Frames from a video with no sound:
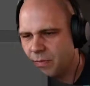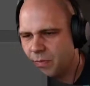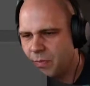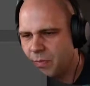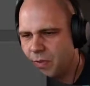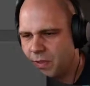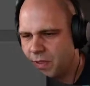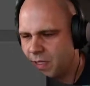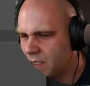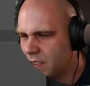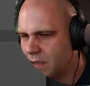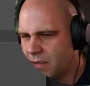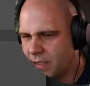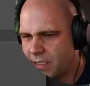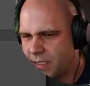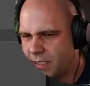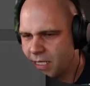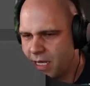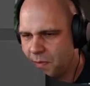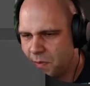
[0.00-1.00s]
to put these all in
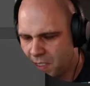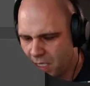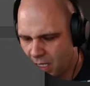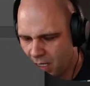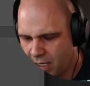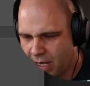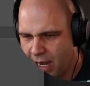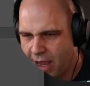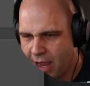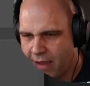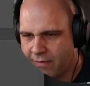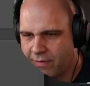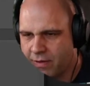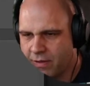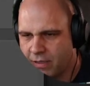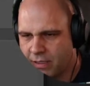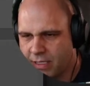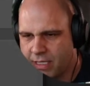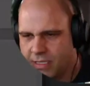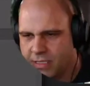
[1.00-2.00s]
the same scene and have it
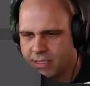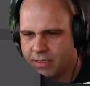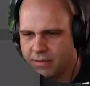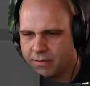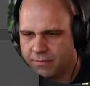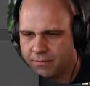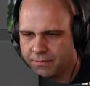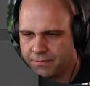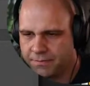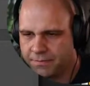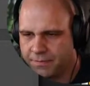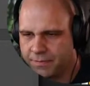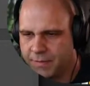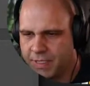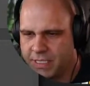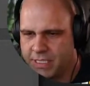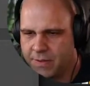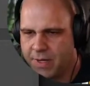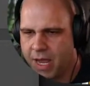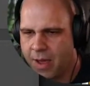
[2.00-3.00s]
look decent.
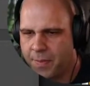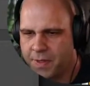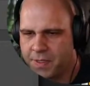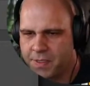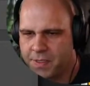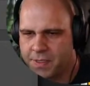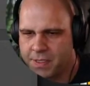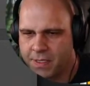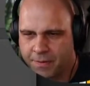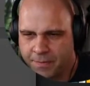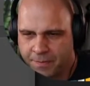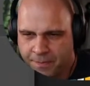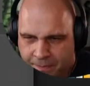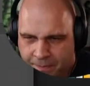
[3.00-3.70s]
Let's see what happens though.